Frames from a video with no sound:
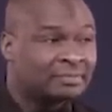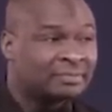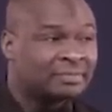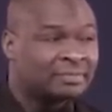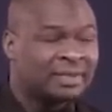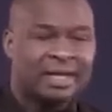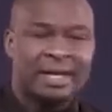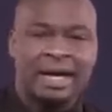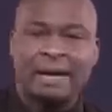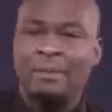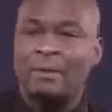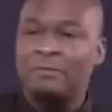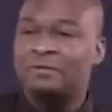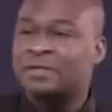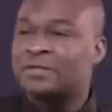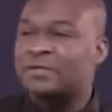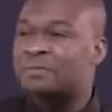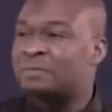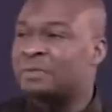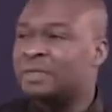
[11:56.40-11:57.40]
The realm of
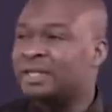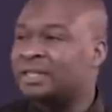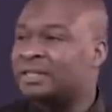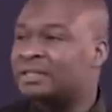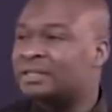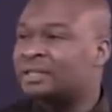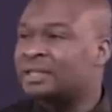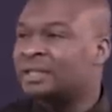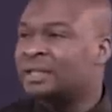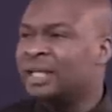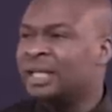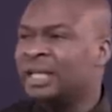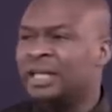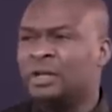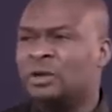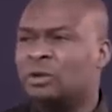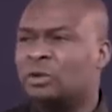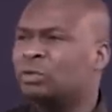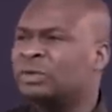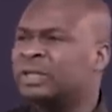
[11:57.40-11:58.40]
the spirit,
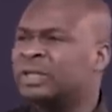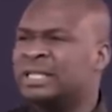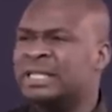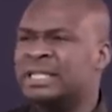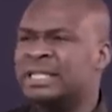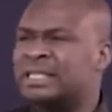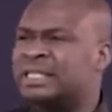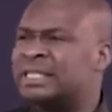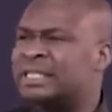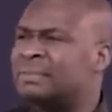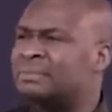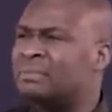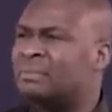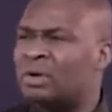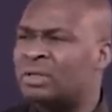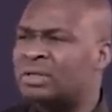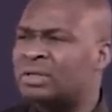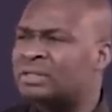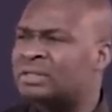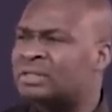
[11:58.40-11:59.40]
including the
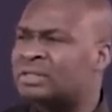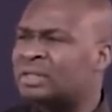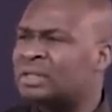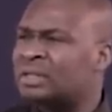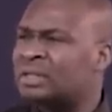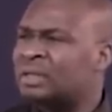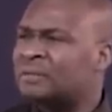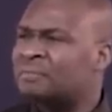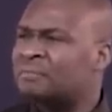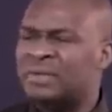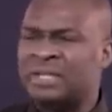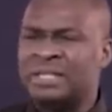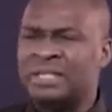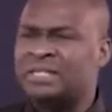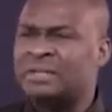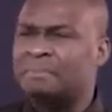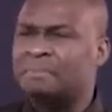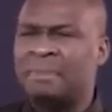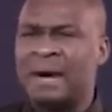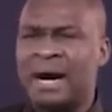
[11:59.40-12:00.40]
demons,
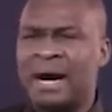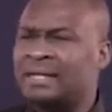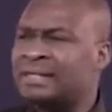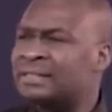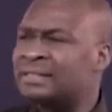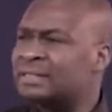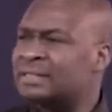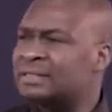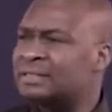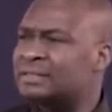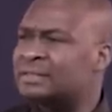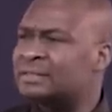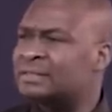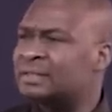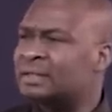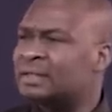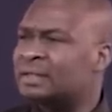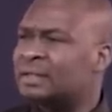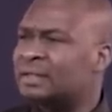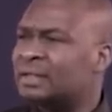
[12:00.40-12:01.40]
principalities.
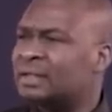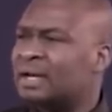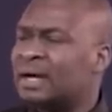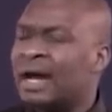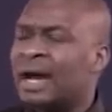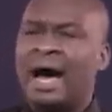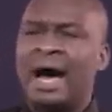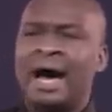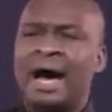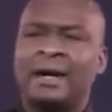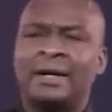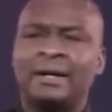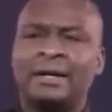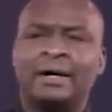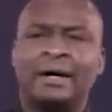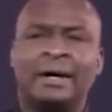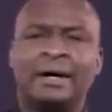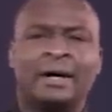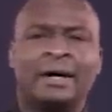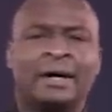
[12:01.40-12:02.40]

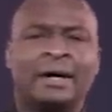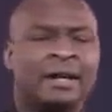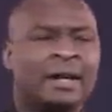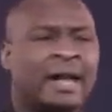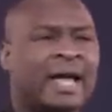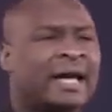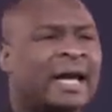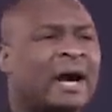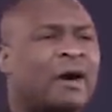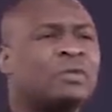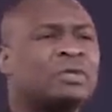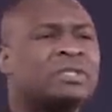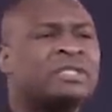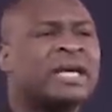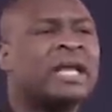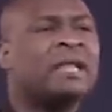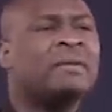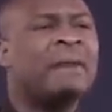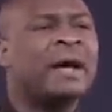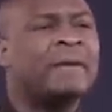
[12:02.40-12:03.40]
And like I would
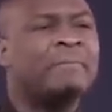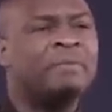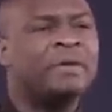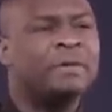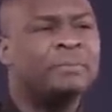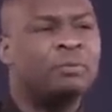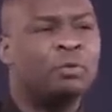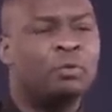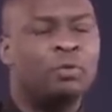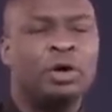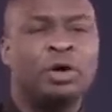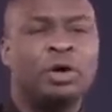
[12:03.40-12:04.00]
tell my people,